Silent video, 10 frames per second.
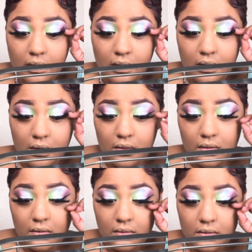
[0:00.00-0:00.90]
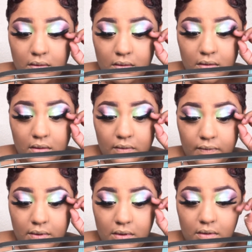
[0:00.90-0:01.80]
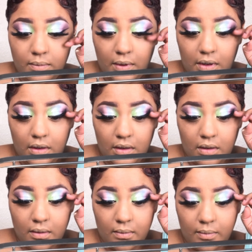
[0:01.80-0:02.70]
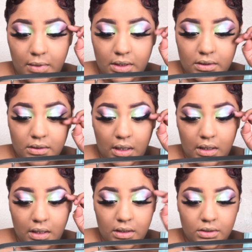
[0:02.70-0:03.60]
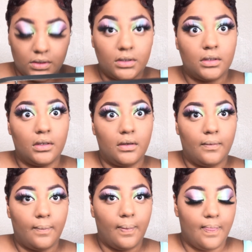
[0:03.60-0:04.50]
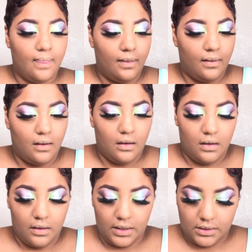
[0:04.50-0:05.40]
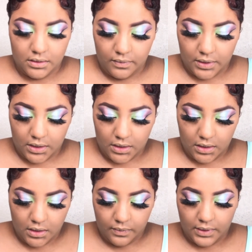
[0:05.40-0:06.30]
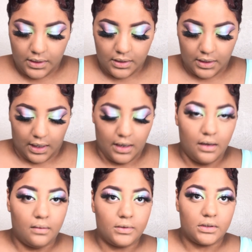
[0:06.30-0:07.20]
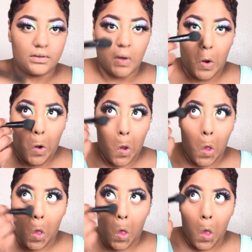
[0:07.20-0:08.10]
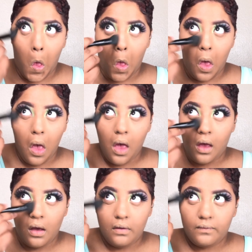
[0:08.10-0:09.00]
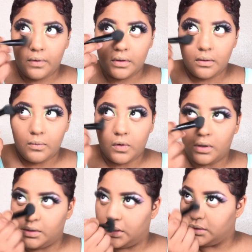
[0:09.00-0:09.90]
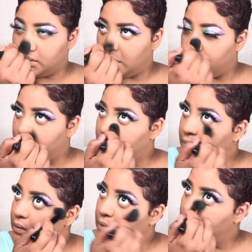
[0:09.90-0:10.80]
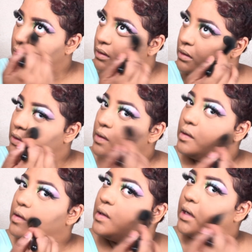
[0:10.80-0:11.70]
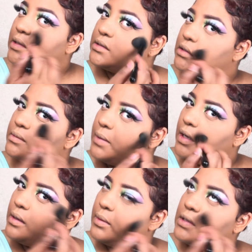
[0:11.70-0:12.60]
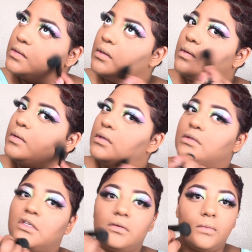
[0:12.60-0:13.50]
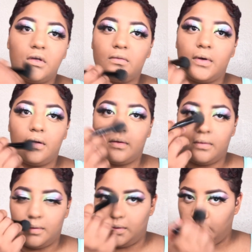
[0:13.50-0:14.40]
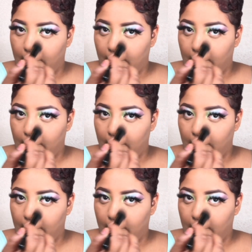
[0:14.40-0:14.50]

So just lift this brow up, this eyelash. Alright, so we're good with that. I'm just going to furthermore dust off the excess powder because we don't want too much powder on.